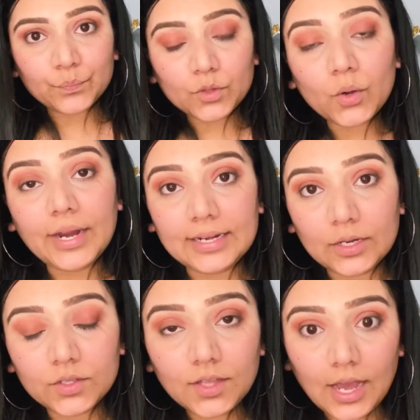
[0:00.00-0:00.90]
All right, now
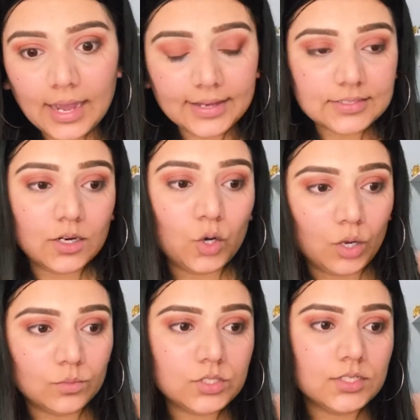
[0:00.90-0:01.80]
that the eyes are
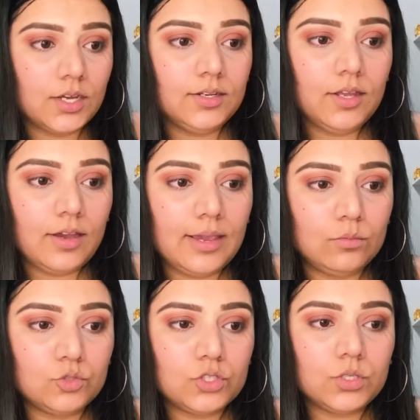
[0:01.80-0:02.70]
almost done, I am
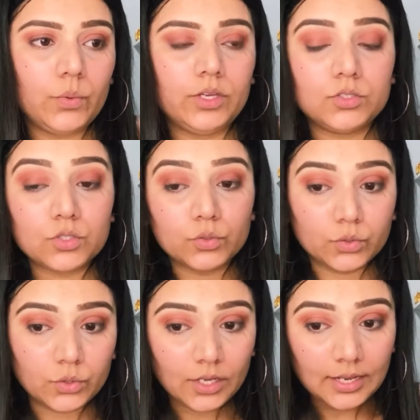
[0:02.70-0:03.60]
just going
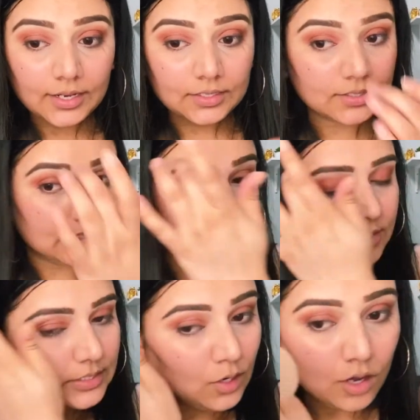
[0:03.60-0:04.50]
to
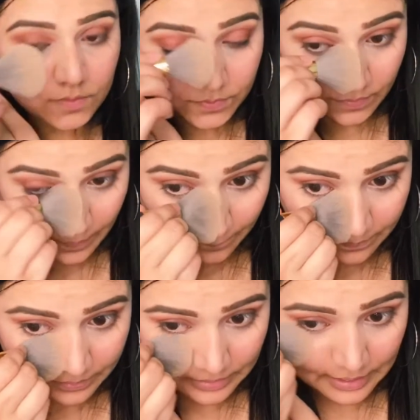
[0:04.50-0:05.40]
dust off
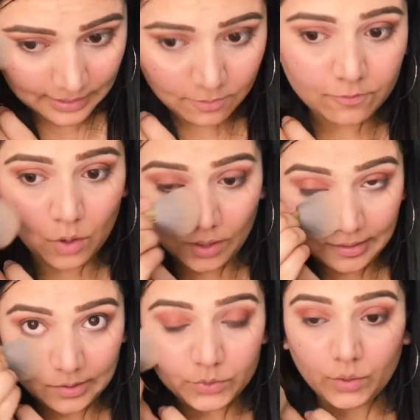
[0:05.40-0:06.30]
any
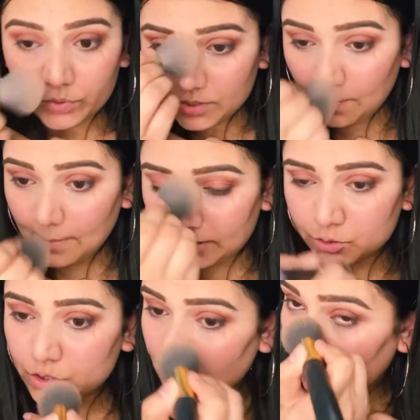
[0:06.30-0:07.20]
fallout. There wasn't
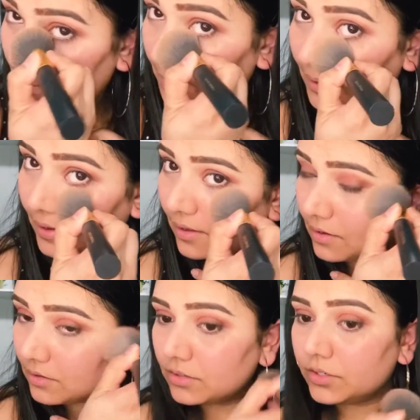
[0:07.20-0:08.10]
much, but
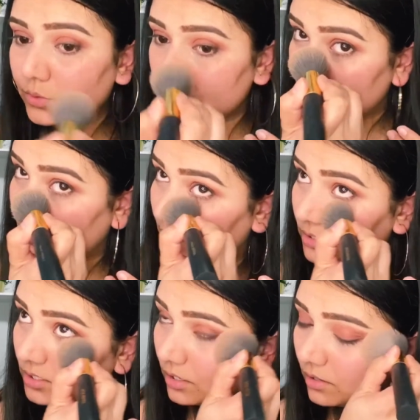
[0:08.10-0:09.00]
there was
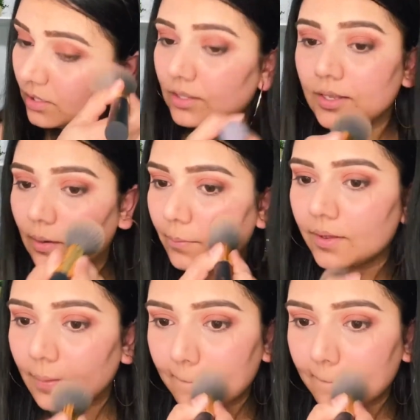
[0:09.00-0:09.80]
still a little bit.